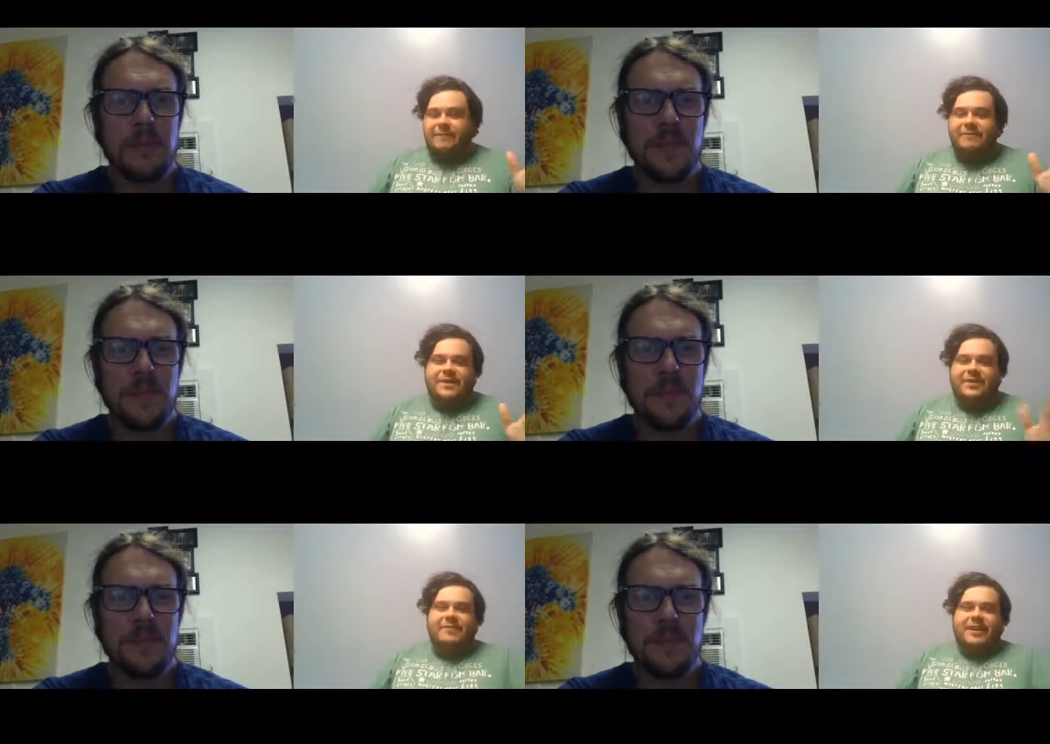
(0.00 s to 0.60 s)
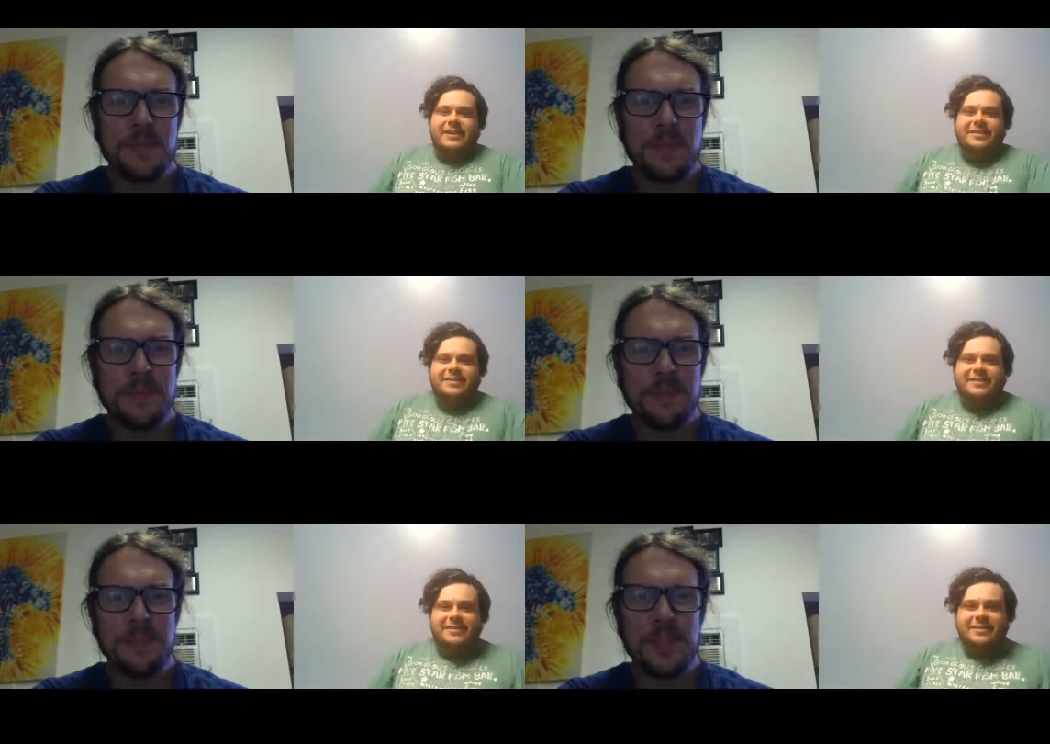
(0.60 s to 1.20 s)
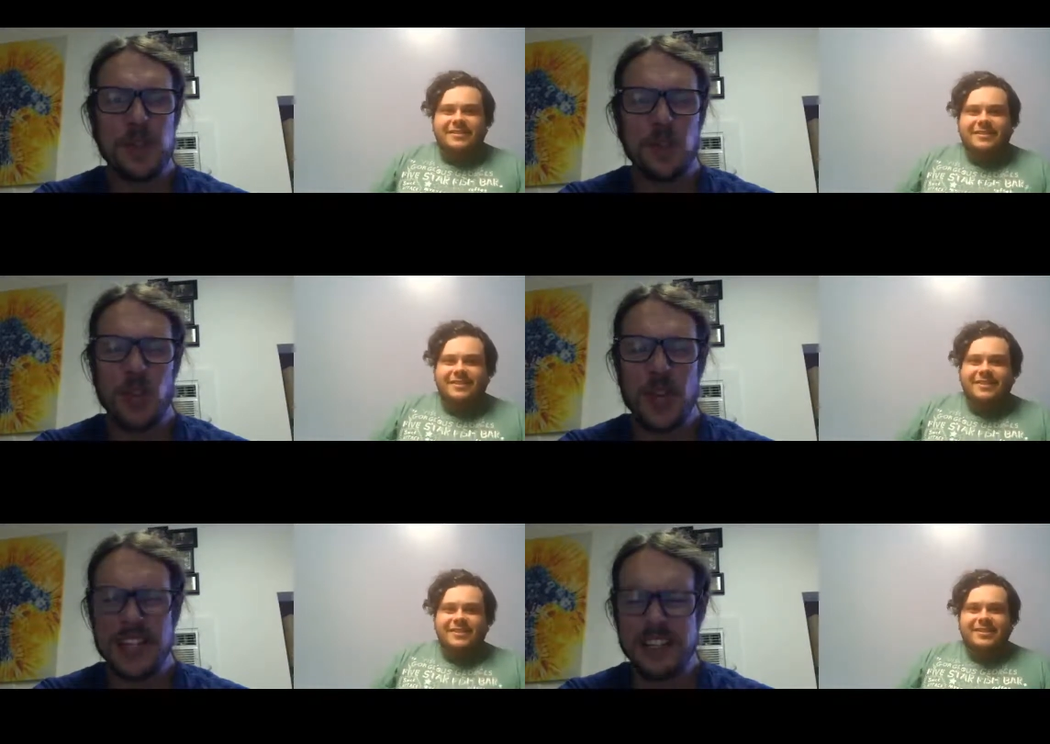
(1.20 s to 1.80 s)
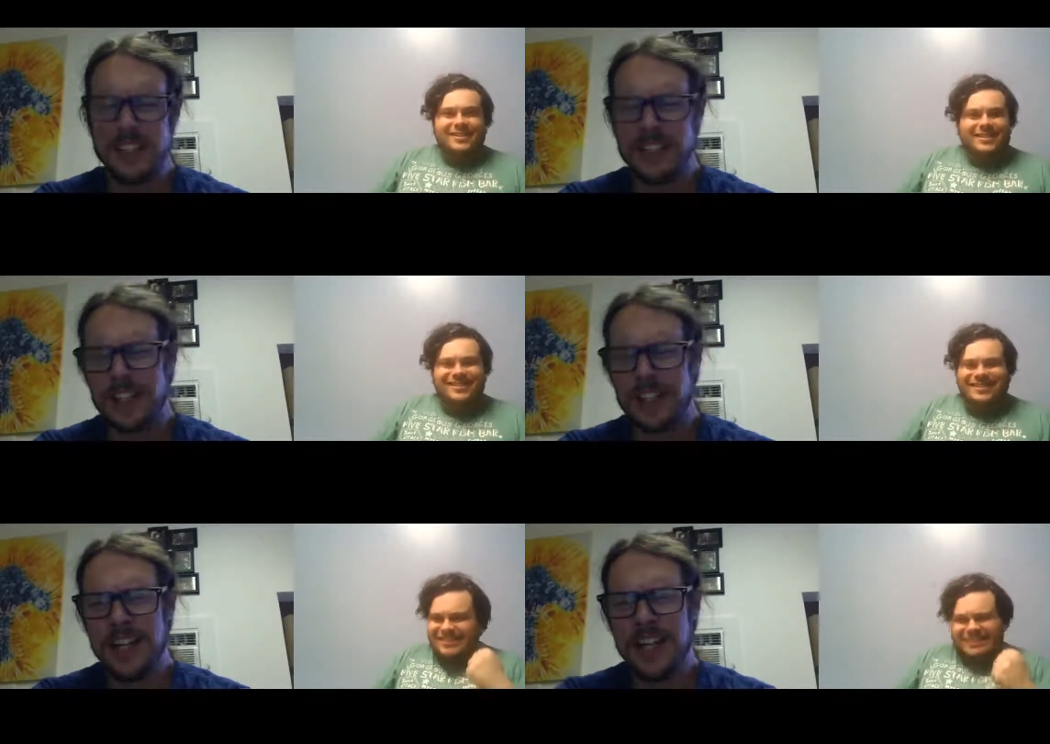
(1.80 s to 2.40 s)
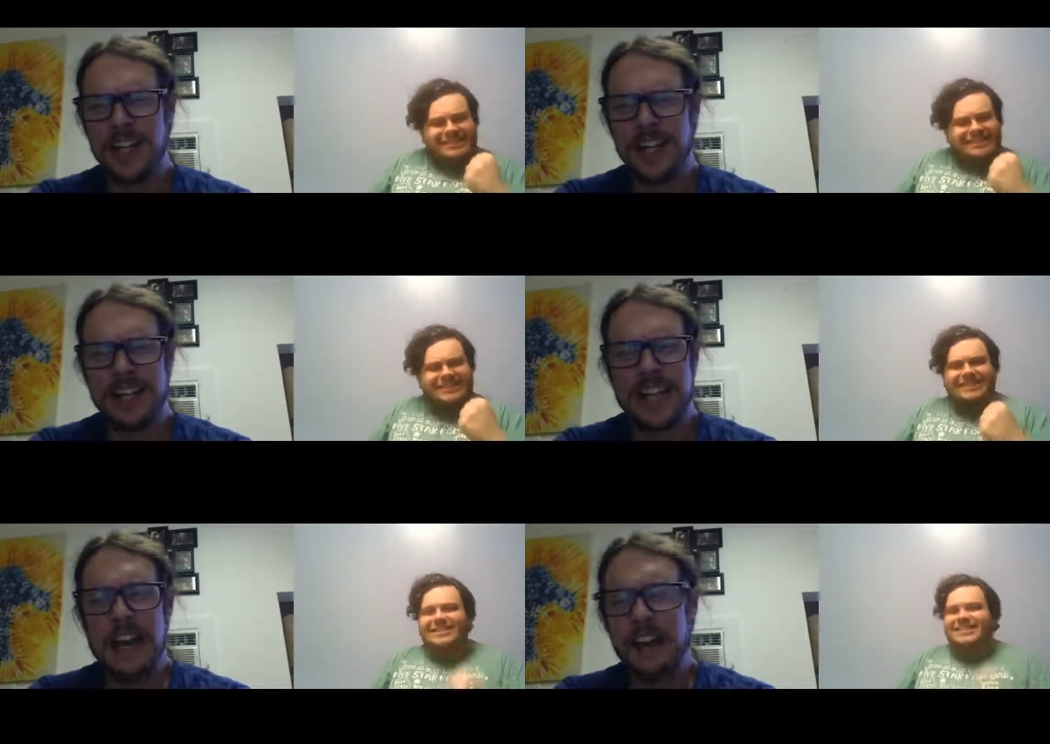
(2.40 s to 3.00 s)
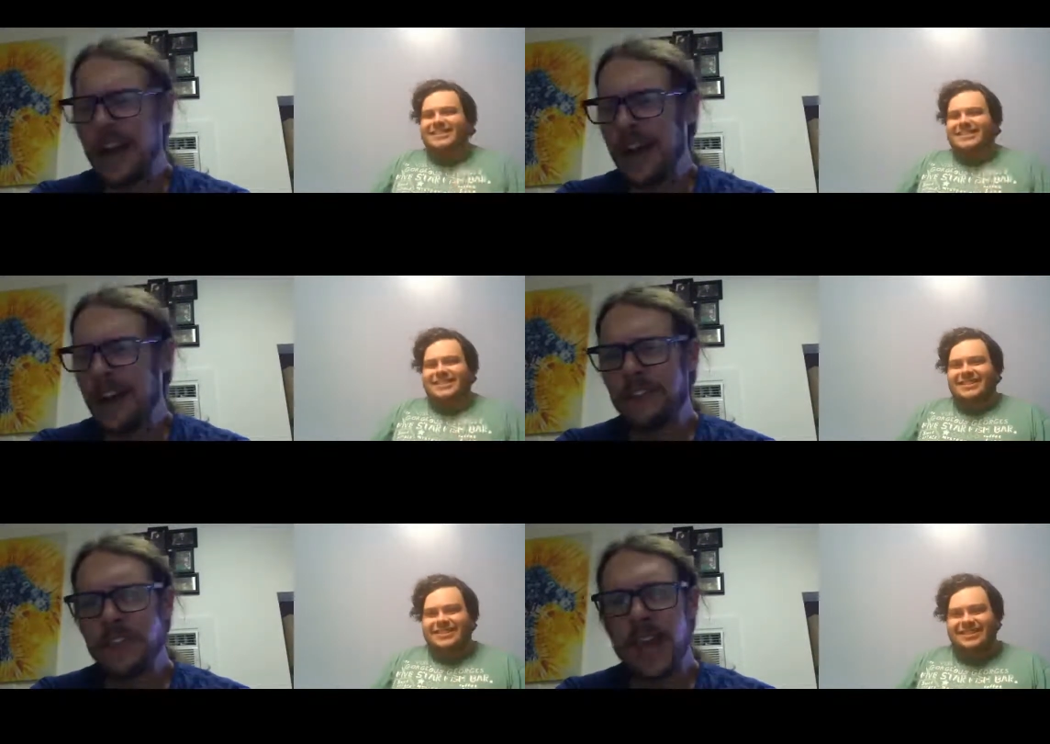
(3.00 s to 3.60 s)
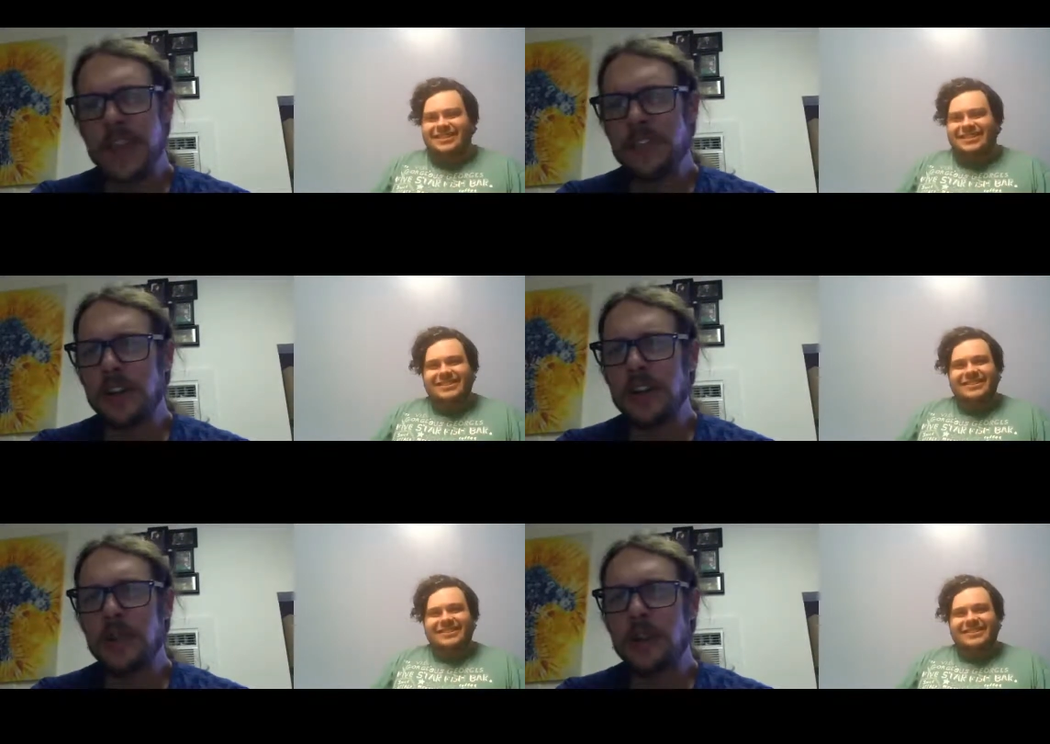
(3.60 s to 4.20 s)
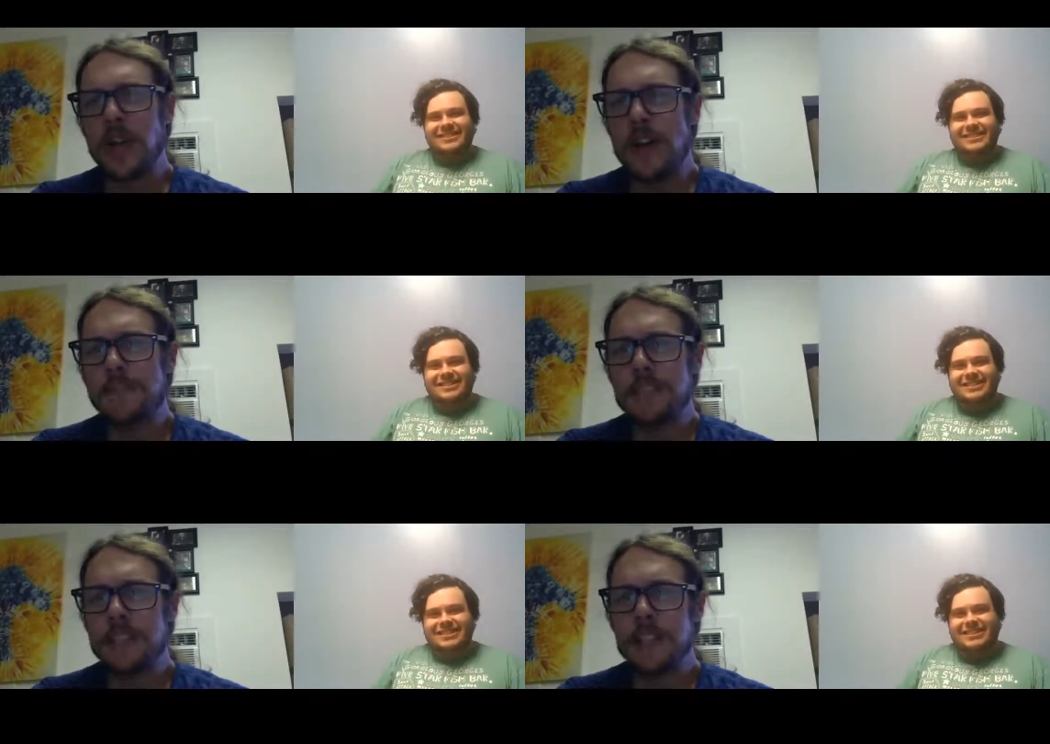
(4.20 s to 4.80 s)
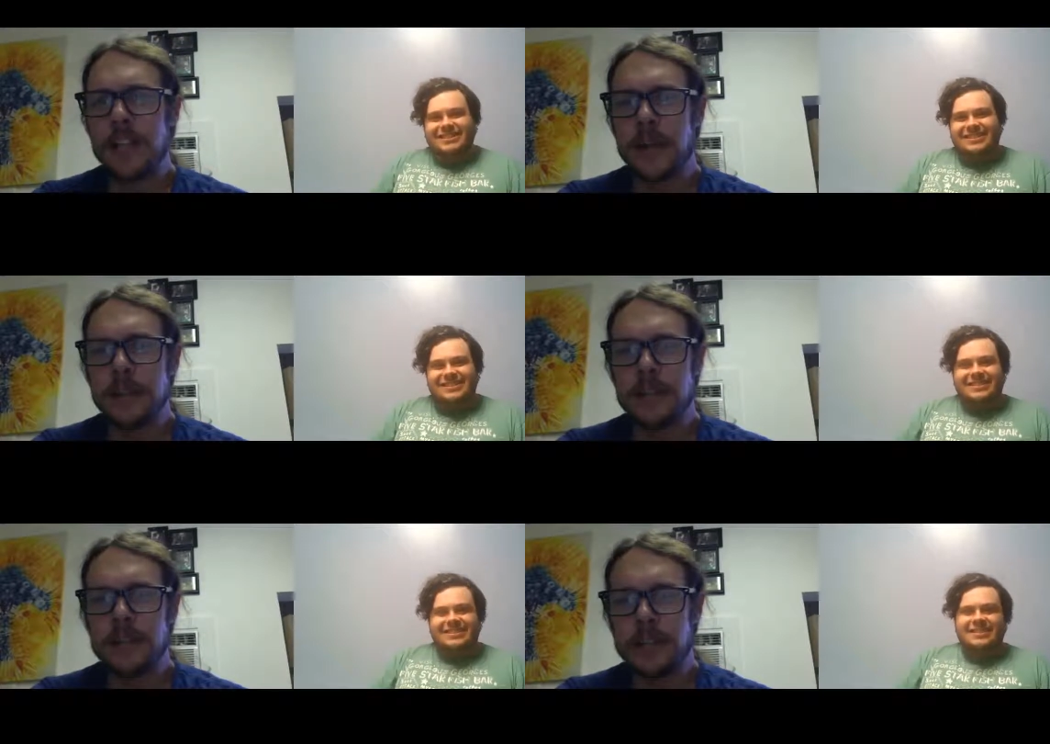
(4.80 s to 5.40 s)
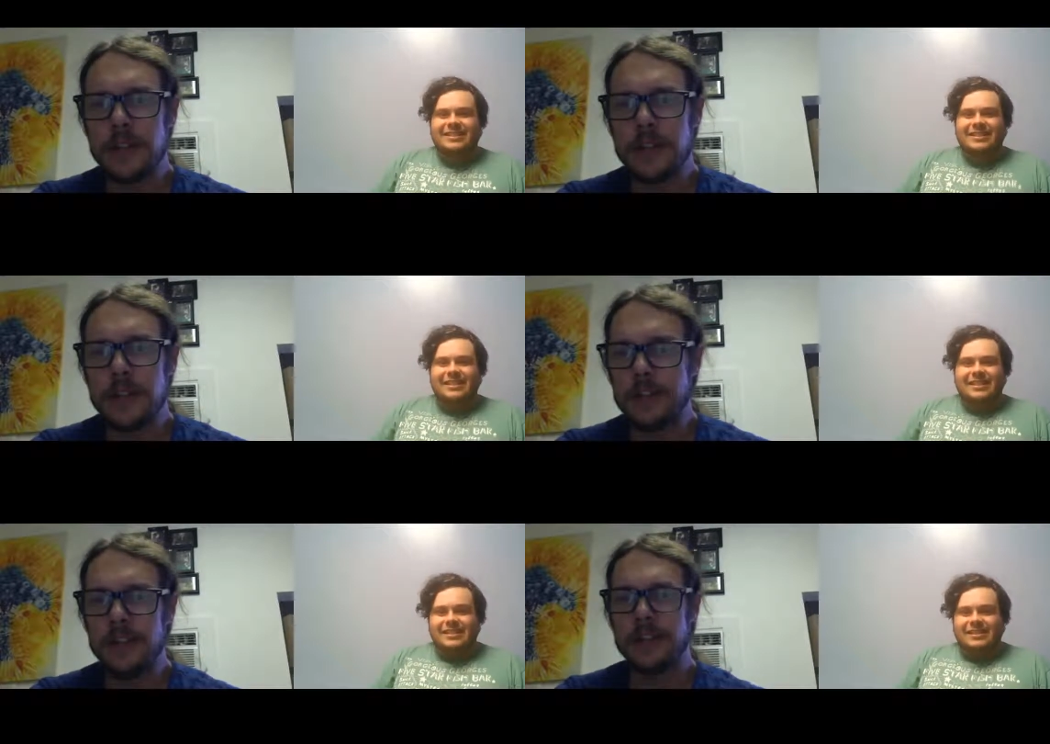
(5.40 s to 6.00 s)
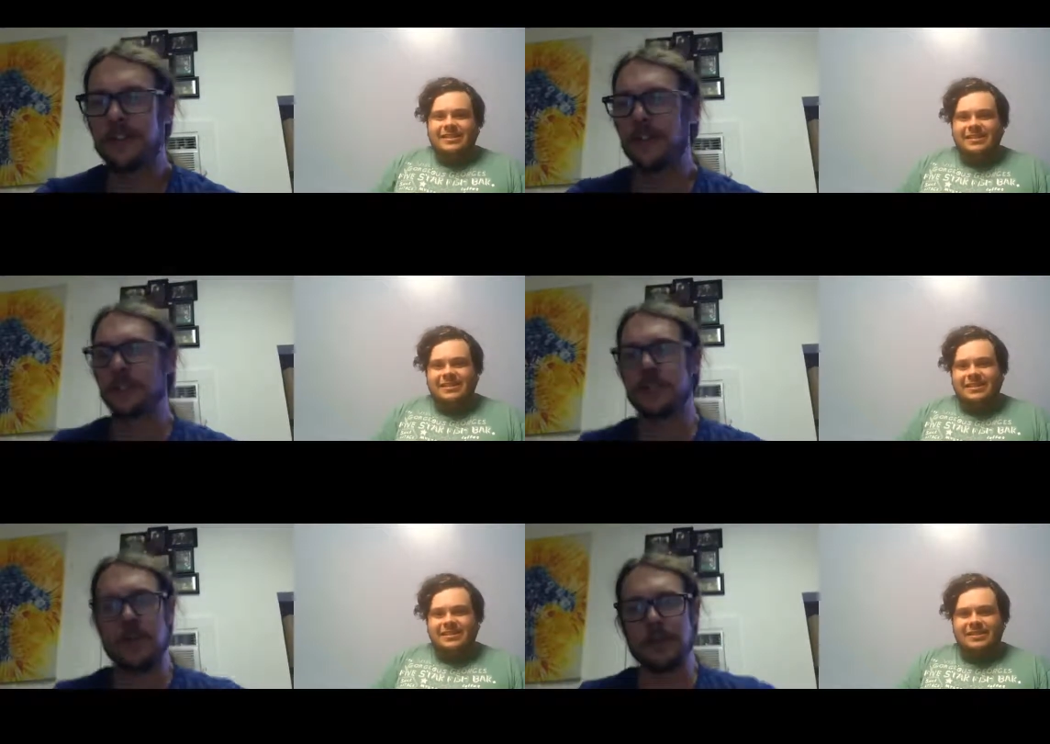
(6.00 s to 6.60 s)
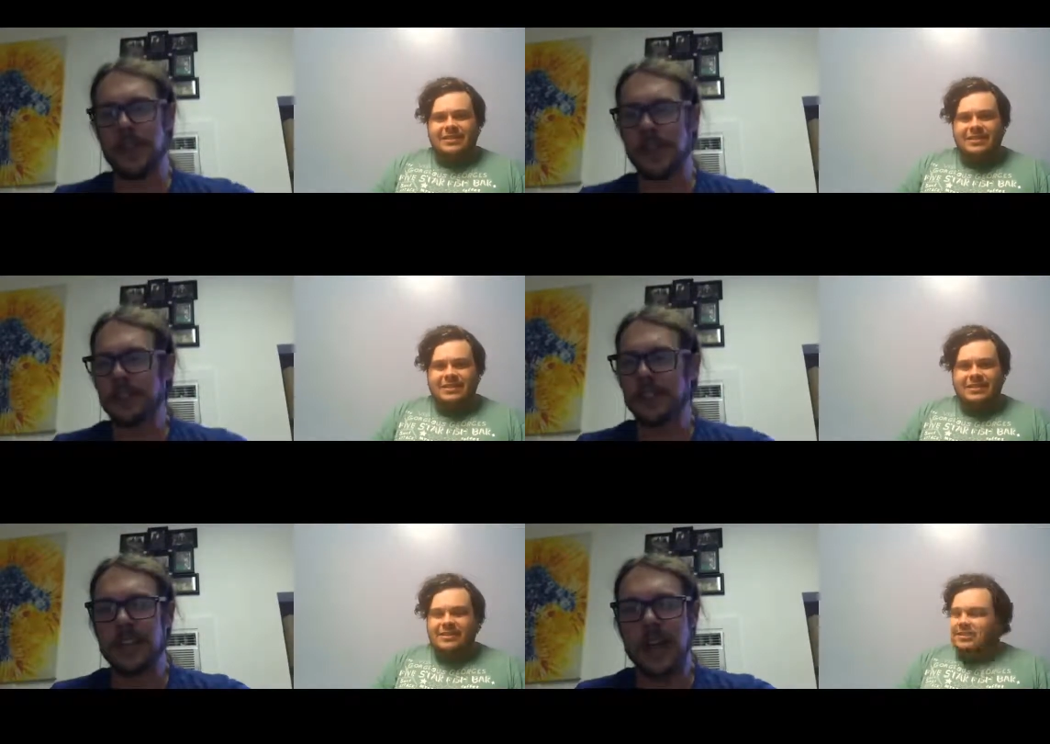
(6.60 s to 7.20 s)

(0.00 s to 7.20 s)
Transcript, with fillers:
Speaker 1: a fist fight.
Speaker 2: Sweet. Yeah, yeah uh, if you guys aren't doing conferences, I would, uh, as far as something else to talk